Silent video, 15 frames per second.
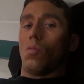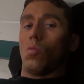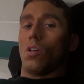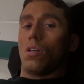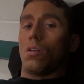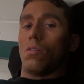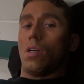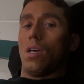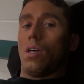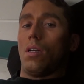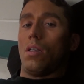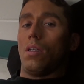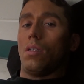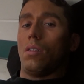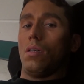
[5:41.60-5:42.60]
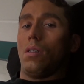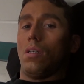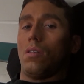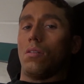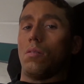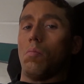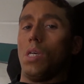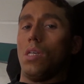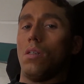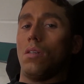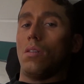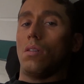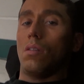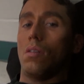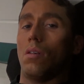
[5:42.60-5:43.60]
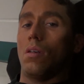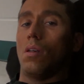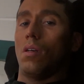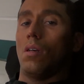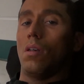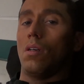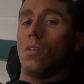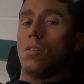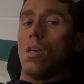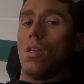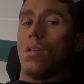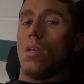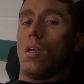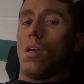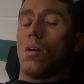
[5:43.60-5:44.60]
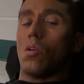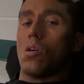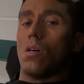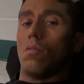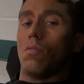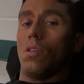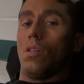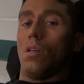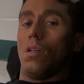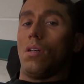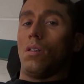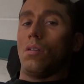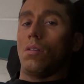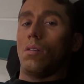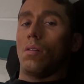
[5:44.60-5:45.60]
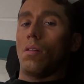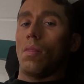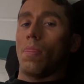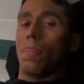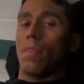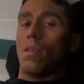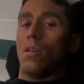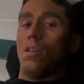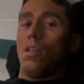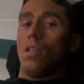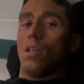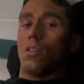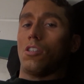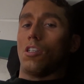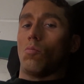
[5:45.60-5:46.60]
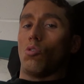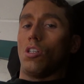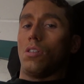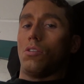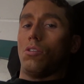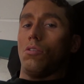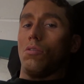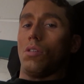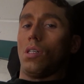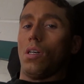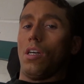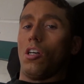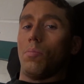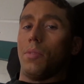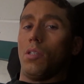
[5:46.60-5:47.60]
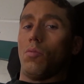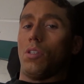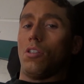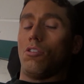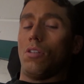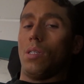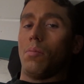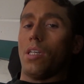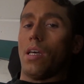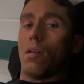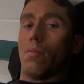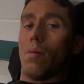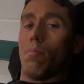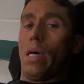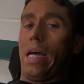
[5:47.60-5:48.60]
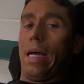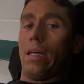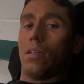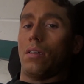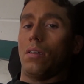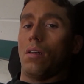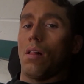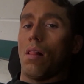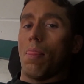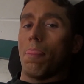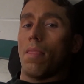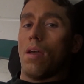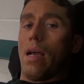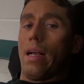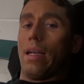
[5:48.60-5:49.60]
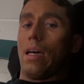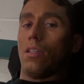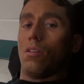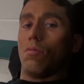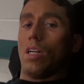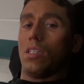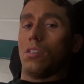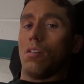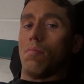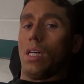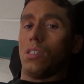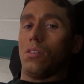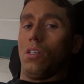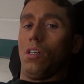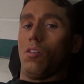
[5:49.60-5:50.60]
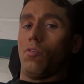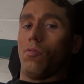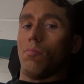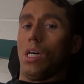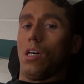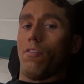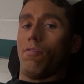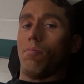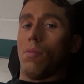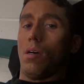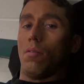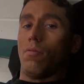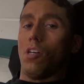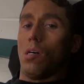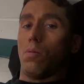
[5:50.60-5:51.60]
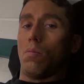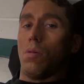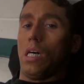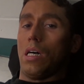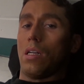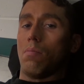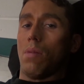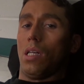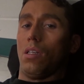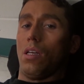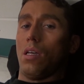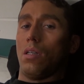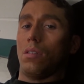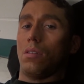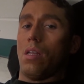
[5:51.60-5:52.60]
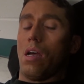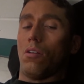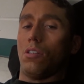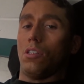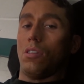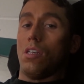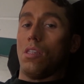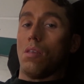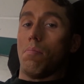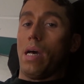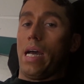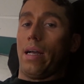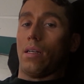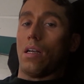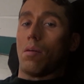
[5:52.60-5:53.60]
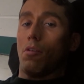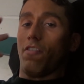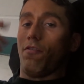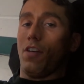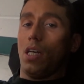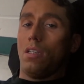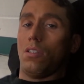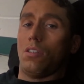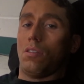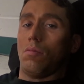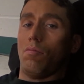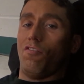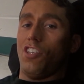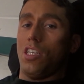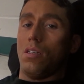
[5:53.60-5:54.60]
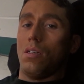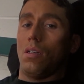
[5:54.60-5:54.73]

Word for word: we're going to go ahead and get this meeting taken care of, and then need to get someone to uh, help me with the dream tan on my back. I got the rest of myself, my, my upper body, my legs. Now I just need the back, got my face, feet.